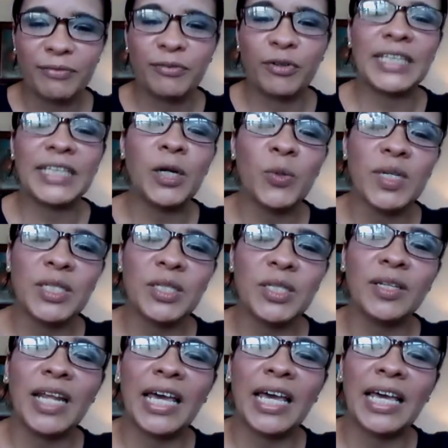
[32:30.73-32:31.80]
For that
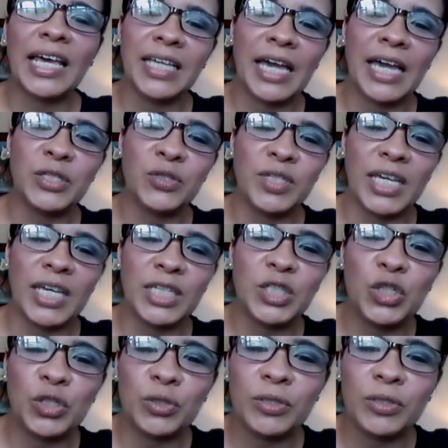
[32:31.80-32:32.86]
reason, I I suggest
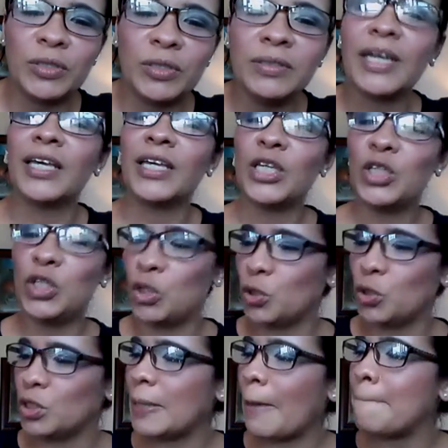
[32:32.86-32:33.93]
you yes.
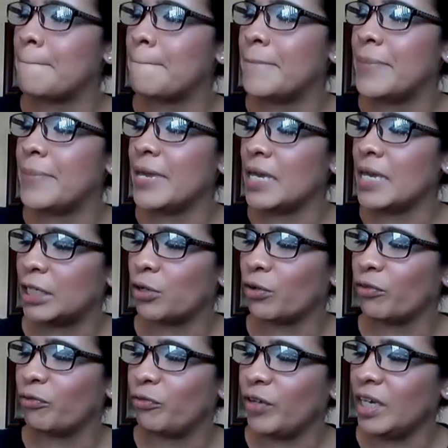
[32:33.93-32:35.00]
use be the
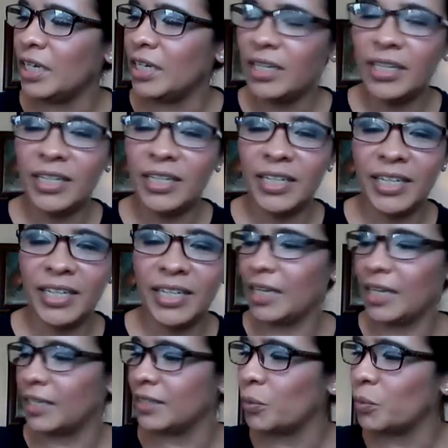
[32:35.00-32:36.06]
little v
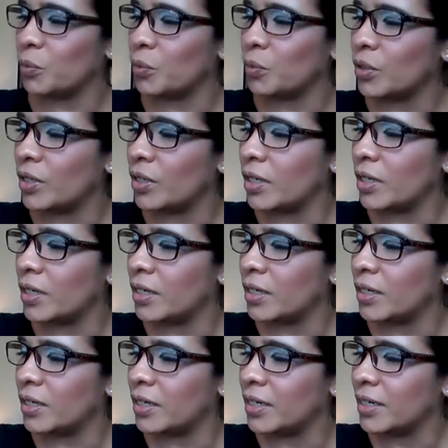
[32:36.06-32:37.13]
in the
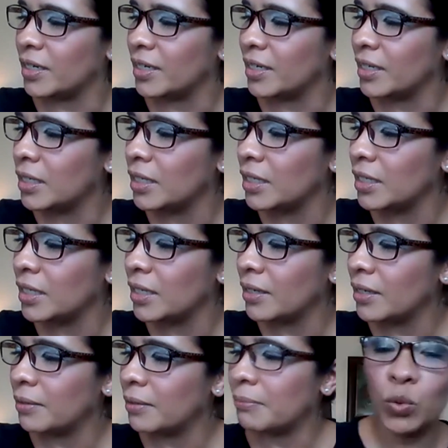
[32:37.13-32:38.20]
word
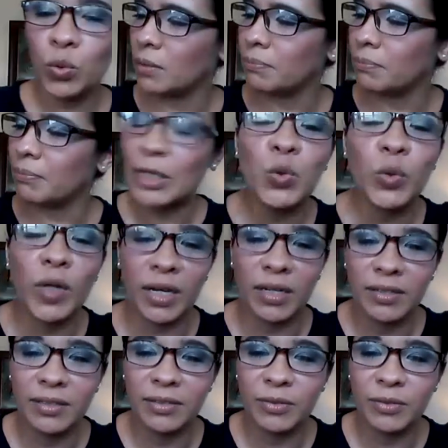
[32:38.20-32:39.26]
basura, eh,
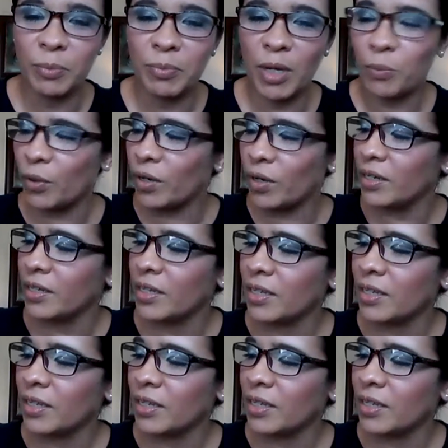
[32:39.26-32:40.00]
basura remember?